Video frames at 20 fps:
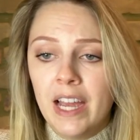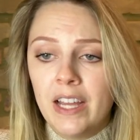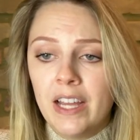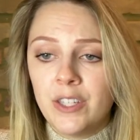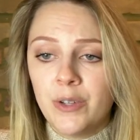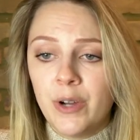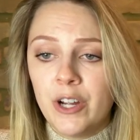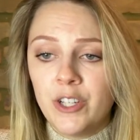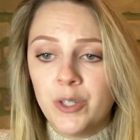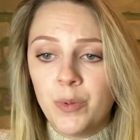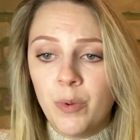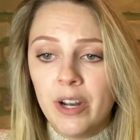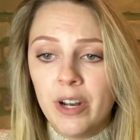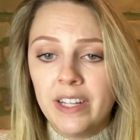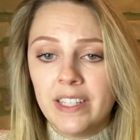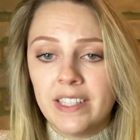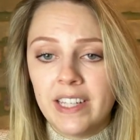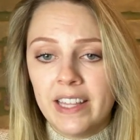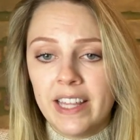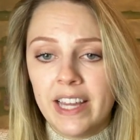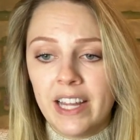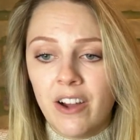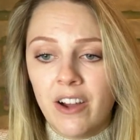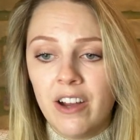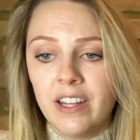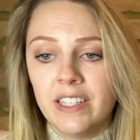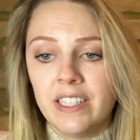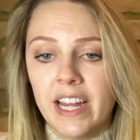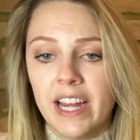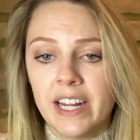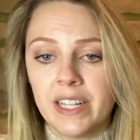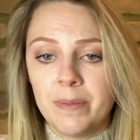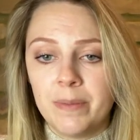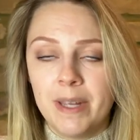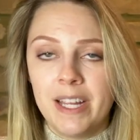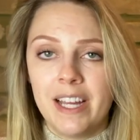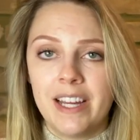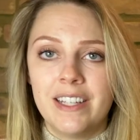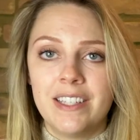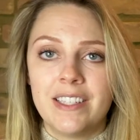So I just wanted to set that context,
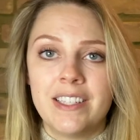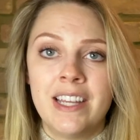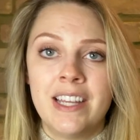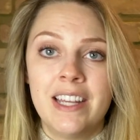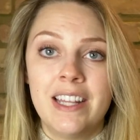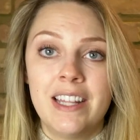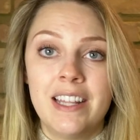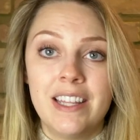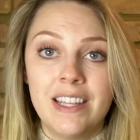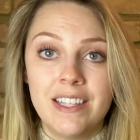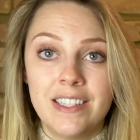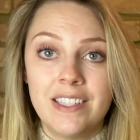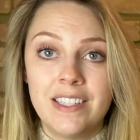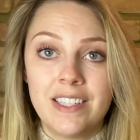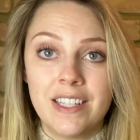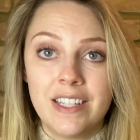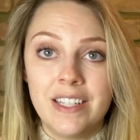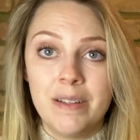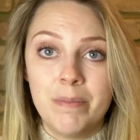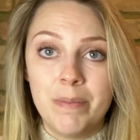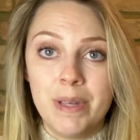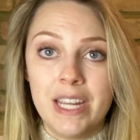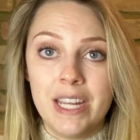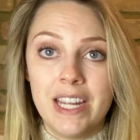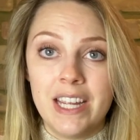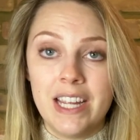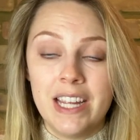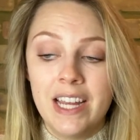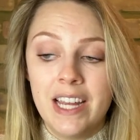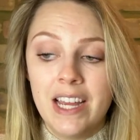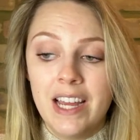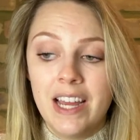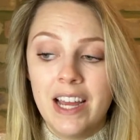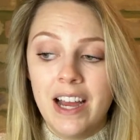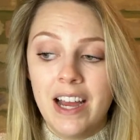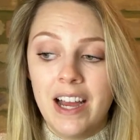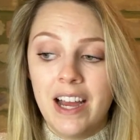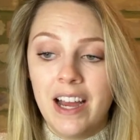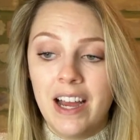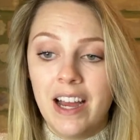because this is going to be
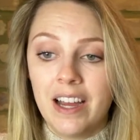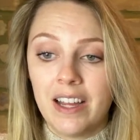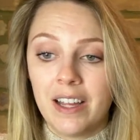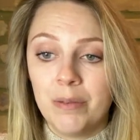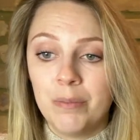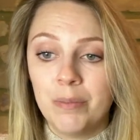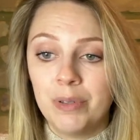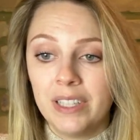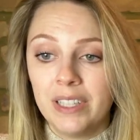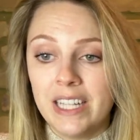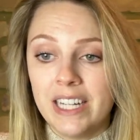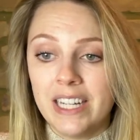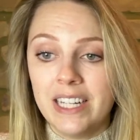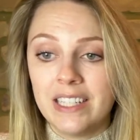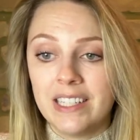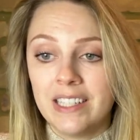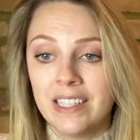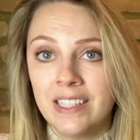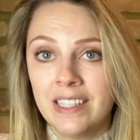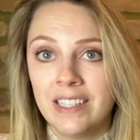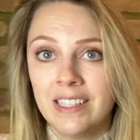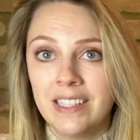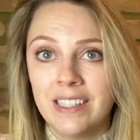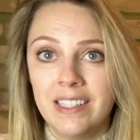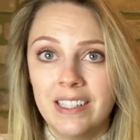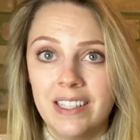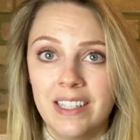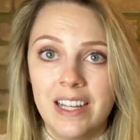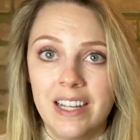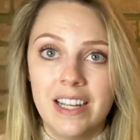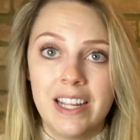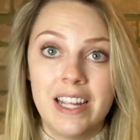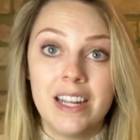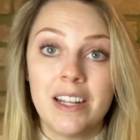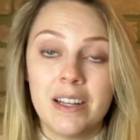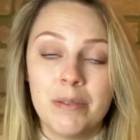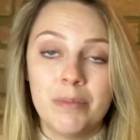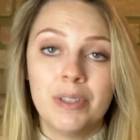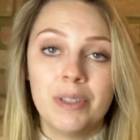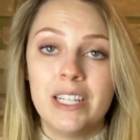a
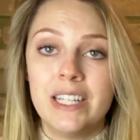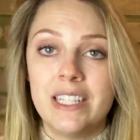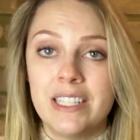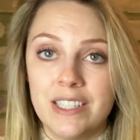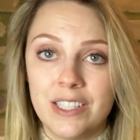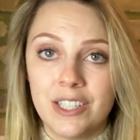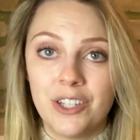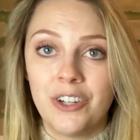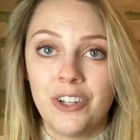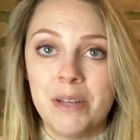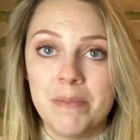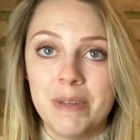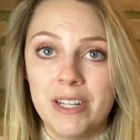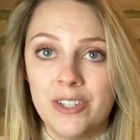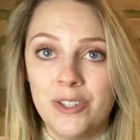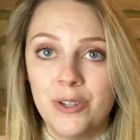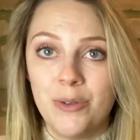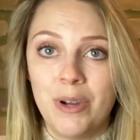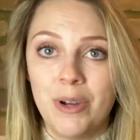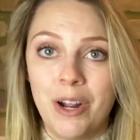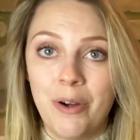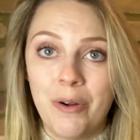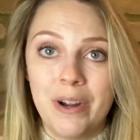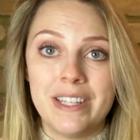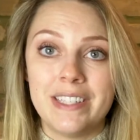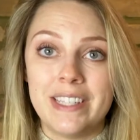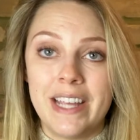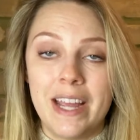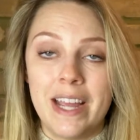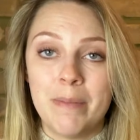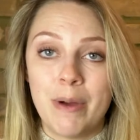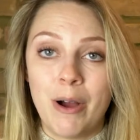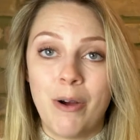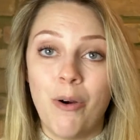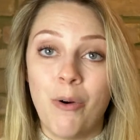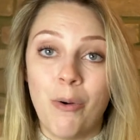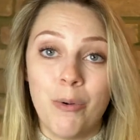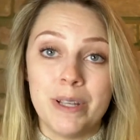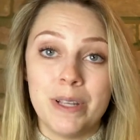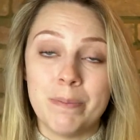incomplete disagreement to what I always say
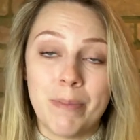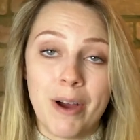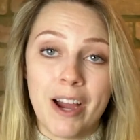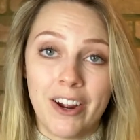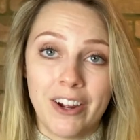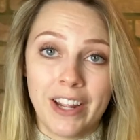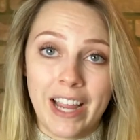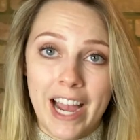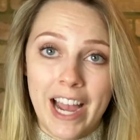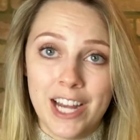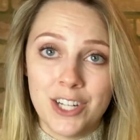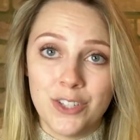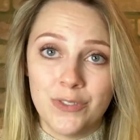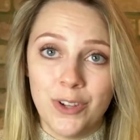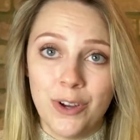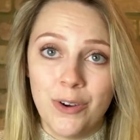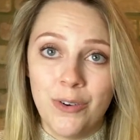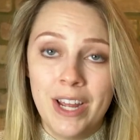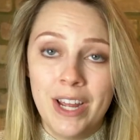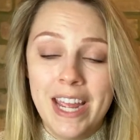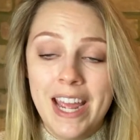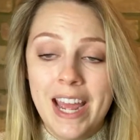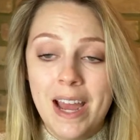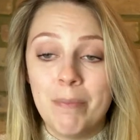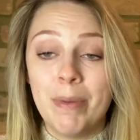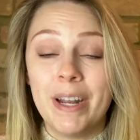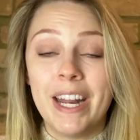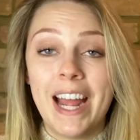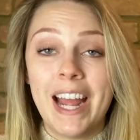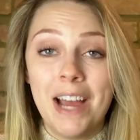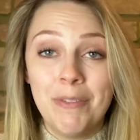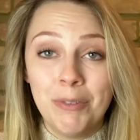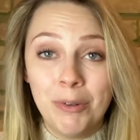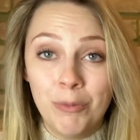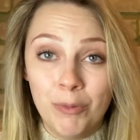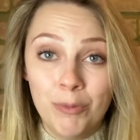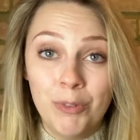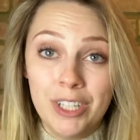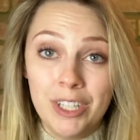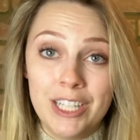about always buying on cash flow. But I have a
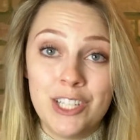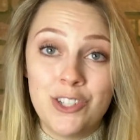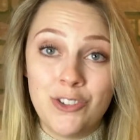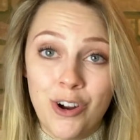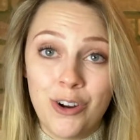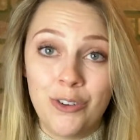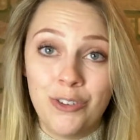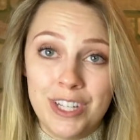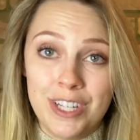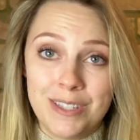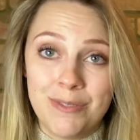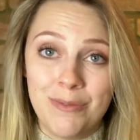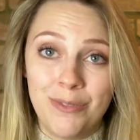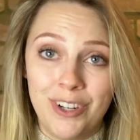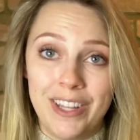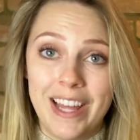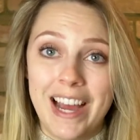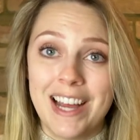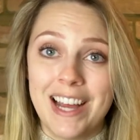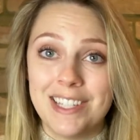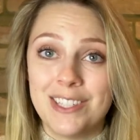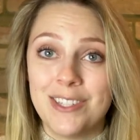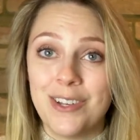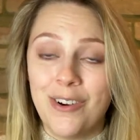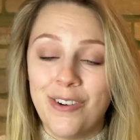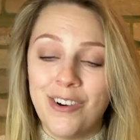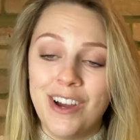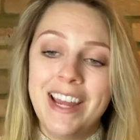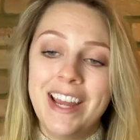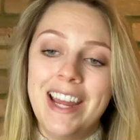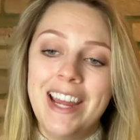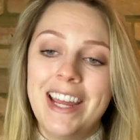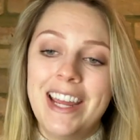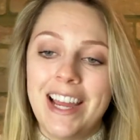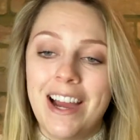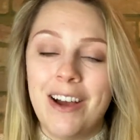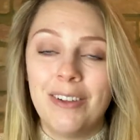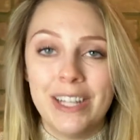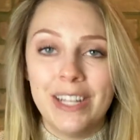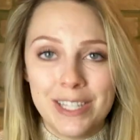really strong reason for that. So
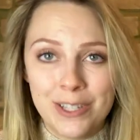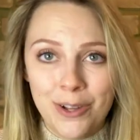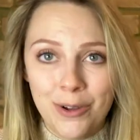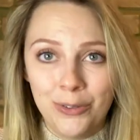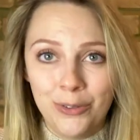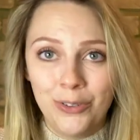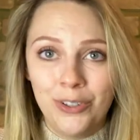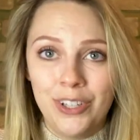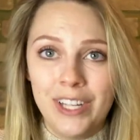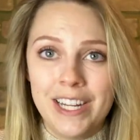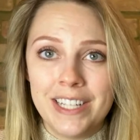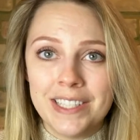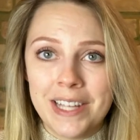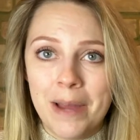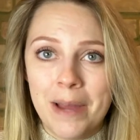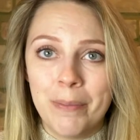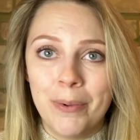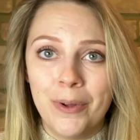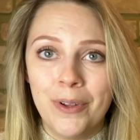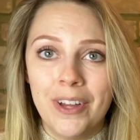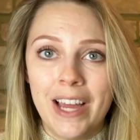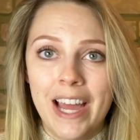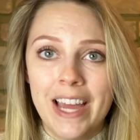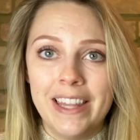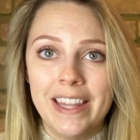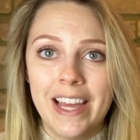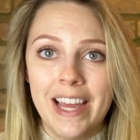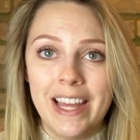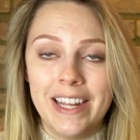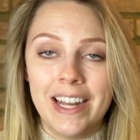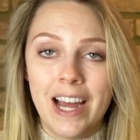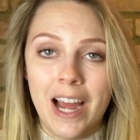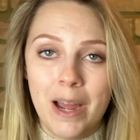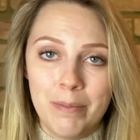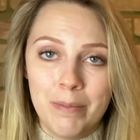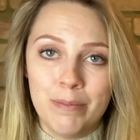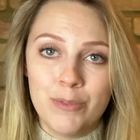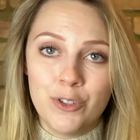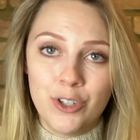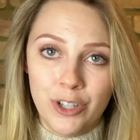let's go through the example, and then
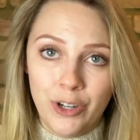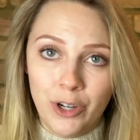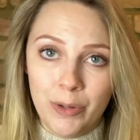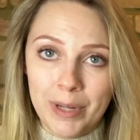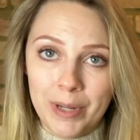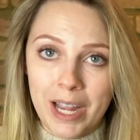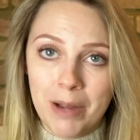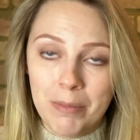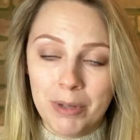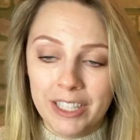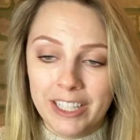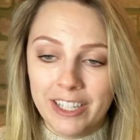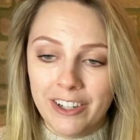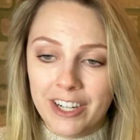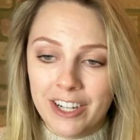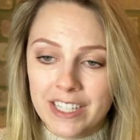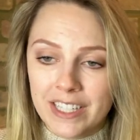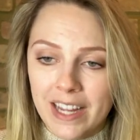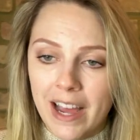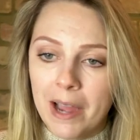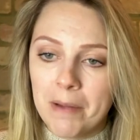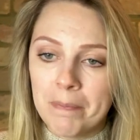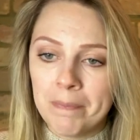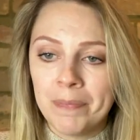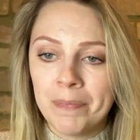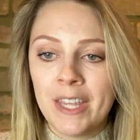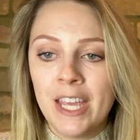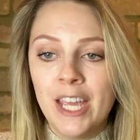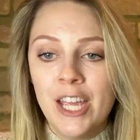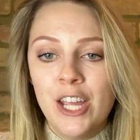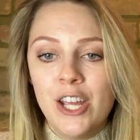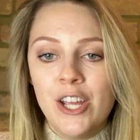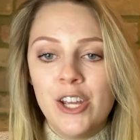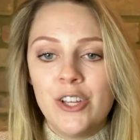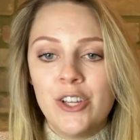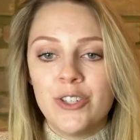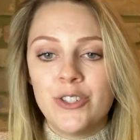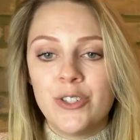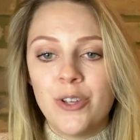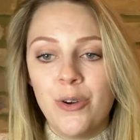I'm sure that'll become clear in time.
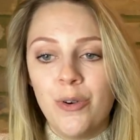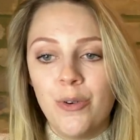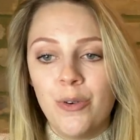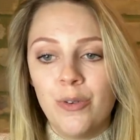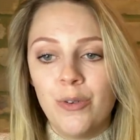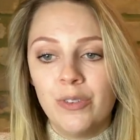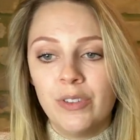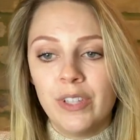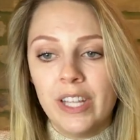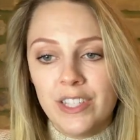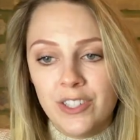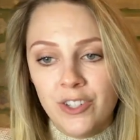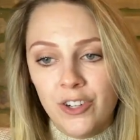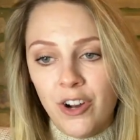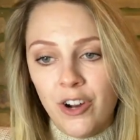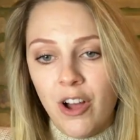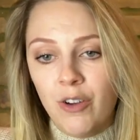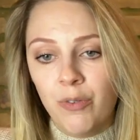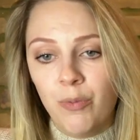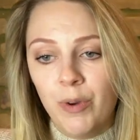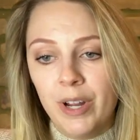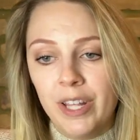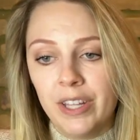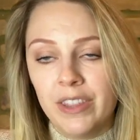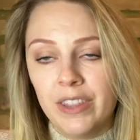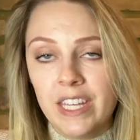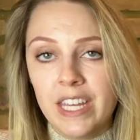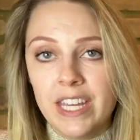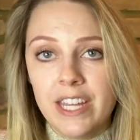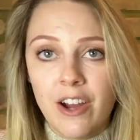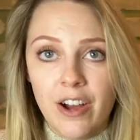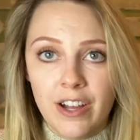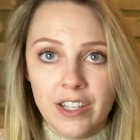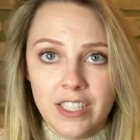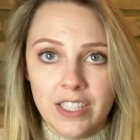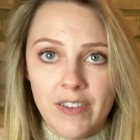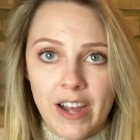So let's start off with the cost of